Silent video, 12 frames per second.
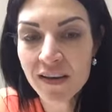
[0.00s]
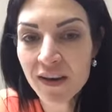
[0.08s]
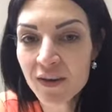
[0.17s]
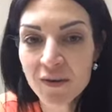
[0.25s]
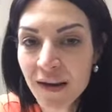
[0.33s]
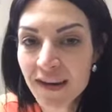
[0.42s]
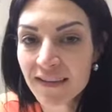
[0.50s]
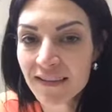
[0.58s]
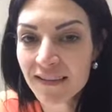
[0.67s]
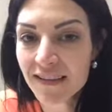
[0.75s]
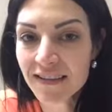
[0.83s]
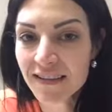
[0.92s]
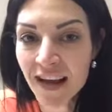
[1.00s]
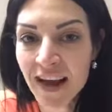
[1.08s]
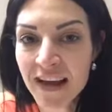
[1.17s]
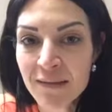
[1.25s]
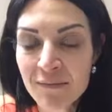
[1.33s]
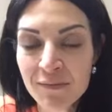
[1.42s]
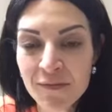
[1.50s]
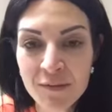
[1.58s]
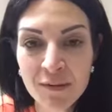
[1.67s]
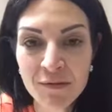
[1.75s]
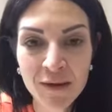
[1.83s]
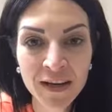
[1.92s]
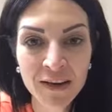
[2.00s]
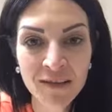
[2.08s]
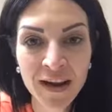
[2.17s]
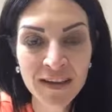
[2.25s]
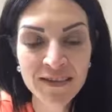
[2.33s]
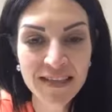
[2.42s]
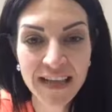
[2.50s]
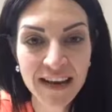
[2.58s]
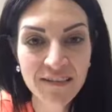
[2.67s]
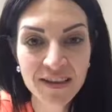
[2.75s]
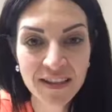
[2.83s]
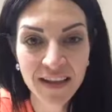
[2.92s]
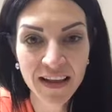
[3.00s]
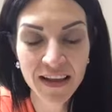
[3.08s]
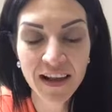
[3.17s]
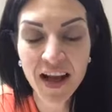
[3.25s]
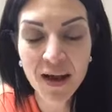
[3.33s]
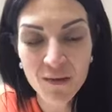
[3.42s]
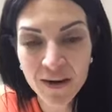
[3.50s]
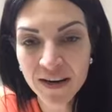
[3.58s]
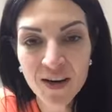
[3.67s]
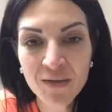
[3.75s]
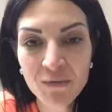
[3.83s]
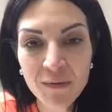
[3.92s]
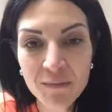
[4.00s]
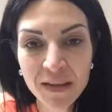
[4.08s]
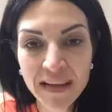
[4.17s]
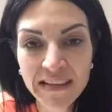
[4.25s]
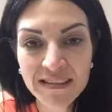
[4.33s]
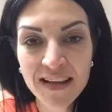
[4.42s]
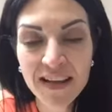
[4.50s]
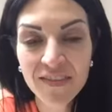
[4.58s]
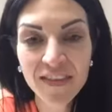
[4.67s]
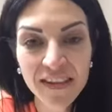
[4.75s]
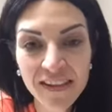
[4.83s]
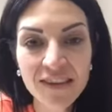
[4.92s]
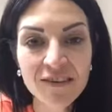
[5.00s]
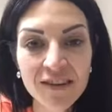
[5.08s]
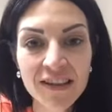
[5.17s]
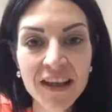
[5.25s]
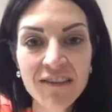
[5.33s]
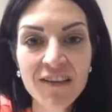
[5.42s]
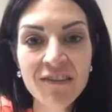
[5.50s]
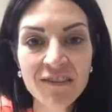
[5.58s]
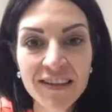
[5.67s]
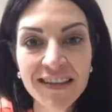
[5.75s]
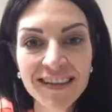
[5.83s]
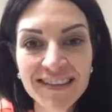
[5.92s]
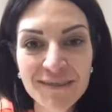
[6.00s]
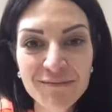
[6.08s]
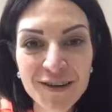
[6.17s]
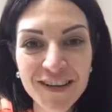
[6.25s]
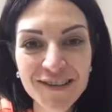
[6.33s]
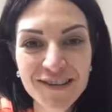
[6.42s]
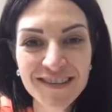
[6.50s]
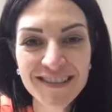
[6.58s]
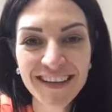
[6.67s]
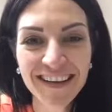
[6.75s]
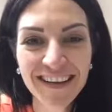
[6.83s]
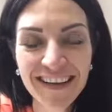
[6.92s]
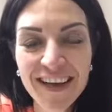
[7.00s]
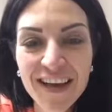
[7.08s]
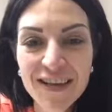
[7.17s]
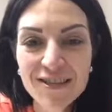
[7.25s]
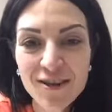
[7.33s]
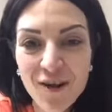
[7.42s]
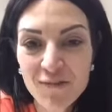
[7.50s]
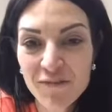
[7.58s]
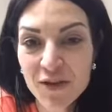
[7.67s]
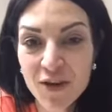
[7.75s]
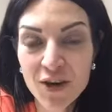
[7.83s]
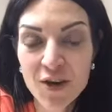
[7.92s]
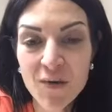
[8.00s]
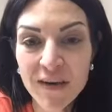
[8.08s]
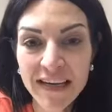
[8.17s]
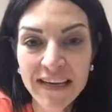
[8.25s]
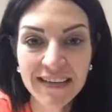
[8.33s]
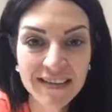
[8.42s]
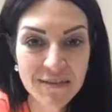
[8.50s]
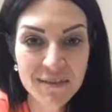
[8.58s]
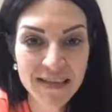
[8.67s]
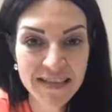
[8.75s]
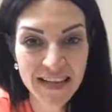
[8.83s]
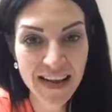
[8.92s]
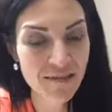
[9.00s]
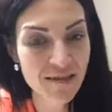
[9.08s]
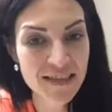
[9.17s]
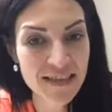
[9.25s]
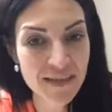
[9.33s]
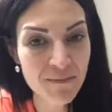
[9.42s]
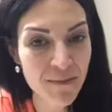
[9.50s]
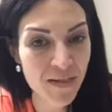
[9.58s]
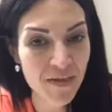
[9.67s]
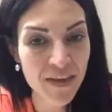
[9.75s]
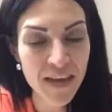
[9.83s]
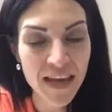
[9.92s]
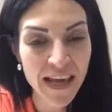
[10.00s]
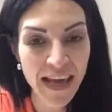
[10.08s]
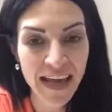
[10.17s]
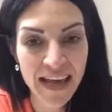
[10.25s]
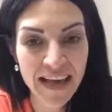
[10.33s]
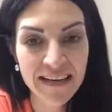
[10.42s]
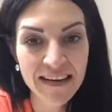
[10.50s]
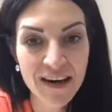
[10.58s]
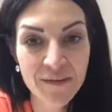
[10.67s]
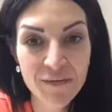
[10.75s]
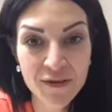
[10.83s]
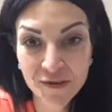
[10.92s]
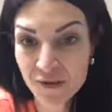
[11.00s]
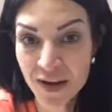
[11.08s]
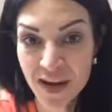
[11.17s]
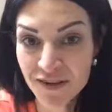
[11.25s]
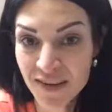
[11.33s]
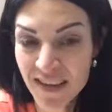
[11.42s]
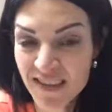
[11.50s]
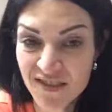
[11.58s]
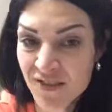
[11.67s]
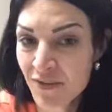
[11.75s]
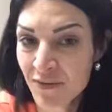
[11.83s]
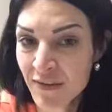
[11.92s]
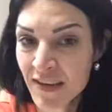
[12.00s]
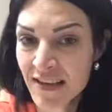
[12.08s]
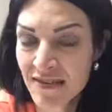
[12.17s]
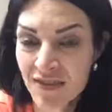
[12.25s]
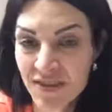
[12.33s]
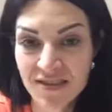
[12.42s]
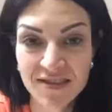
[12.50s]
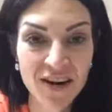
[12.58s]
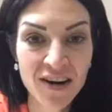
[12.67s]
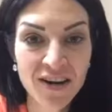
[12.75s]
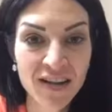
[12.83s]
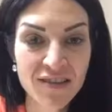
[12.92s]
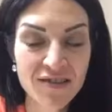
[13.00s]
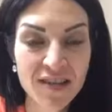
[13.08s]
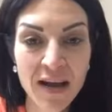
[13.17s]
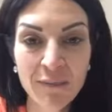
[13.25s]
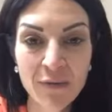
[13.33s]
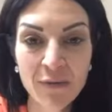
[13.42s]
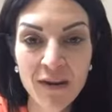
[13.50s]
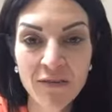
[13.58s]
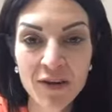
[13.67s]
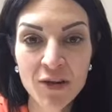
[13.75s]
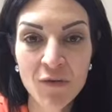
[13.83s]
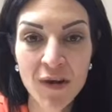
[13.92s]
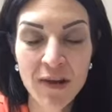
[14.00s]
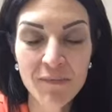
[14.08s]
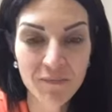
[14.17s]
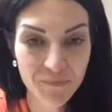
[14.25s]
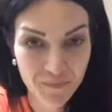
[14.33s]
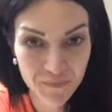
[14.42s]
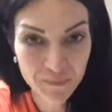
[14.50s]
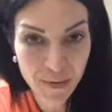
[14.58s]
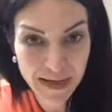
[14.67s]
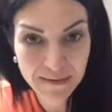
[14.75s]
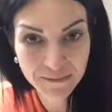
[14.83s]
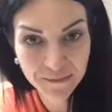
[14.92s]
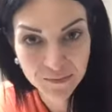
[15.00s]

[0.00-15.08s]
Who has time to be running around to get everything? I want it all in one place. They literally have everything except your kitchen sink. So you can go in and customize it every single month. And um, there's no contracts, there's no fees. You can start it and stop it whenever you want. But